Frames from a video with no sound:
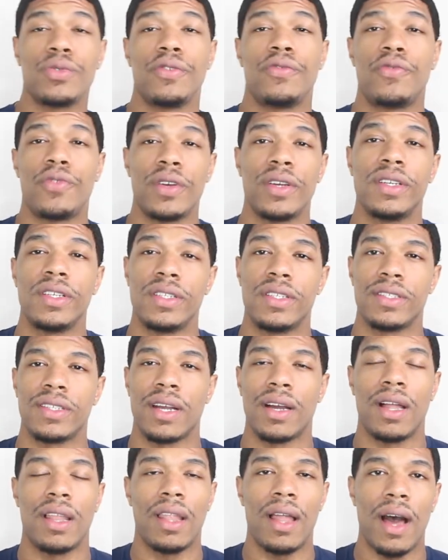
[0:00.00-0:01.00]
with frizz
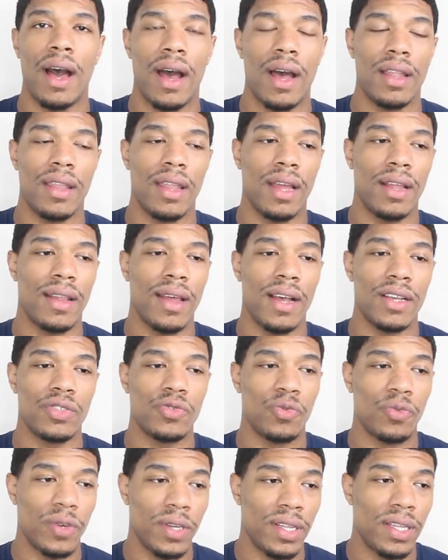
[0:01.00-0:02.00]
like a lot. Like that's
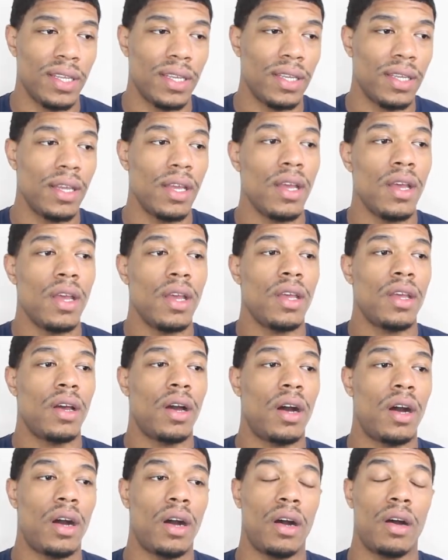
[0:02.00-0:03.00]
really
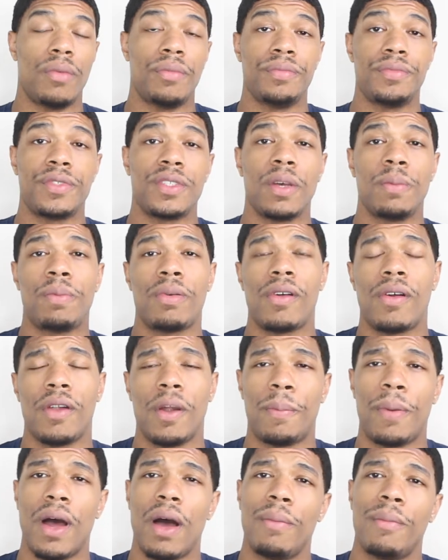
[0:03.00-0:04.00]
a
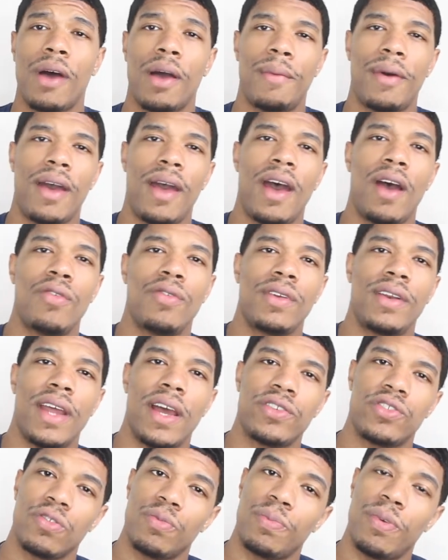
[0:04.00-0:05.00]
problem I might have with
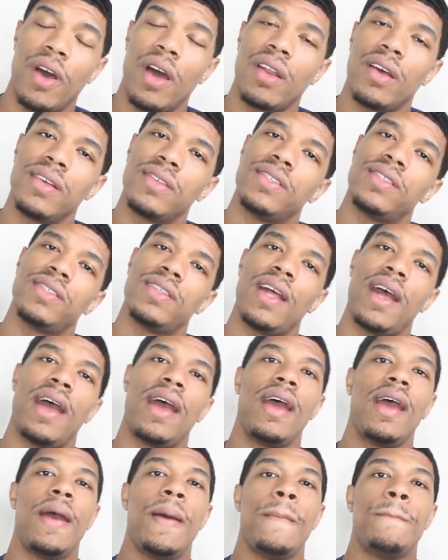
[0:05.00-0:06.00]
natural products is
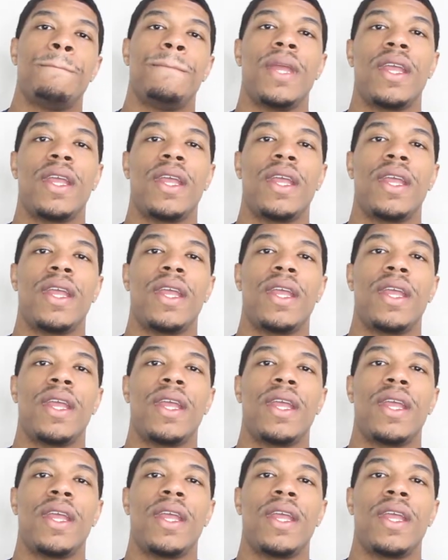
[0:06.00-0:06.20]
that,